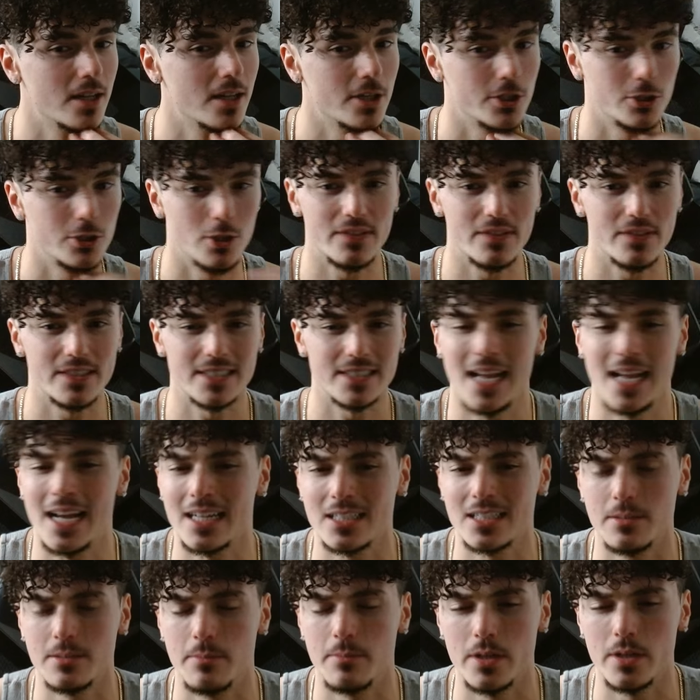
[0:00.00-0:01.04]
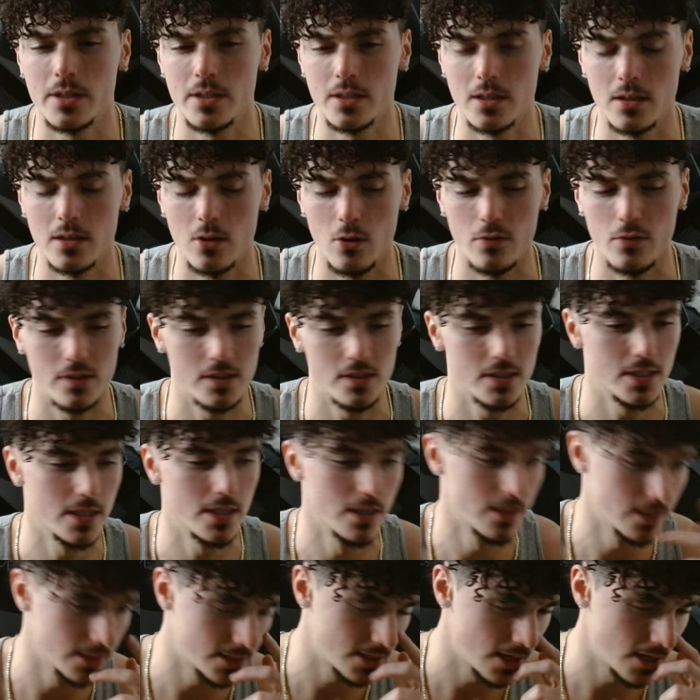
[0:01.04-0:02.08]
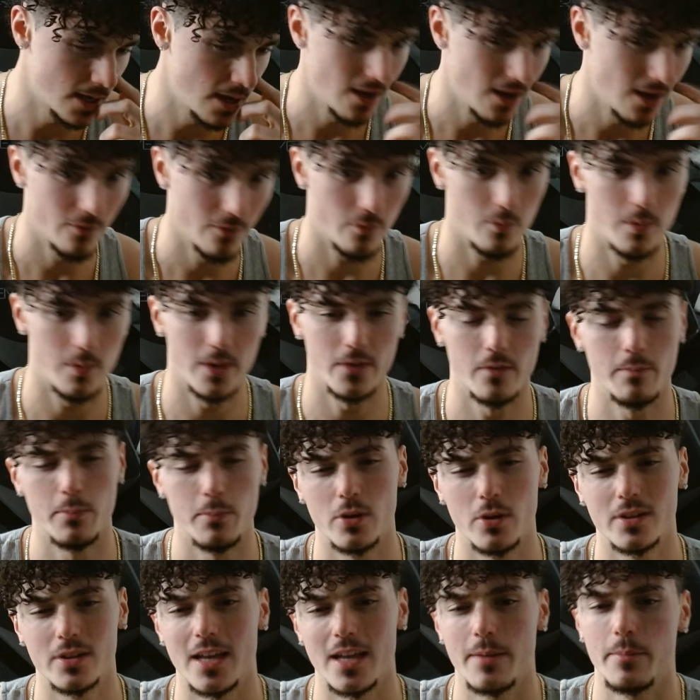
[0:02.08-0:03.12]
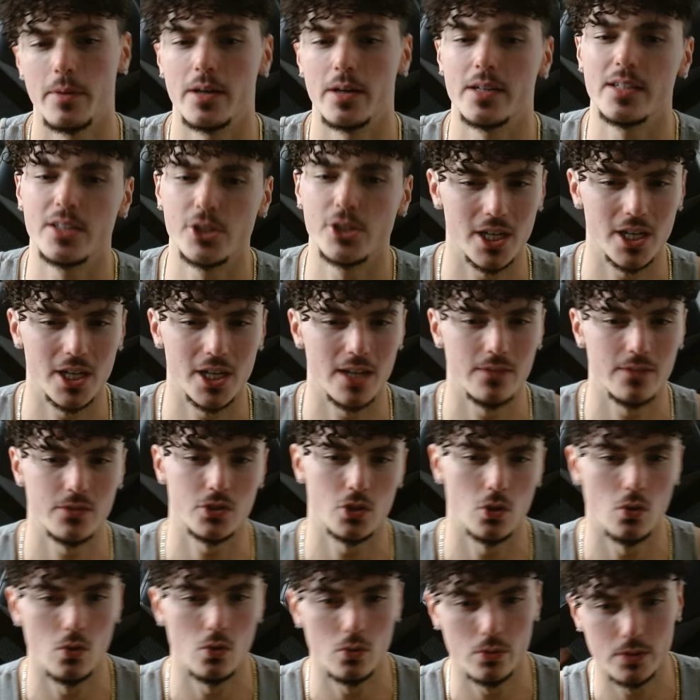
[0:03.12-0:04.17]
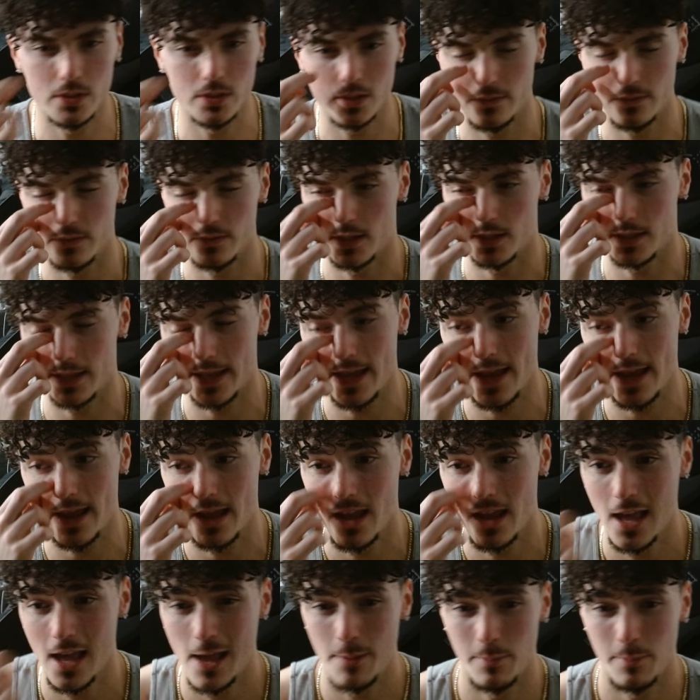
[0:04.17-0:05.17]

You know, I've stacked some money over the years, whatever birthday money, shit I've sold, stuff like that.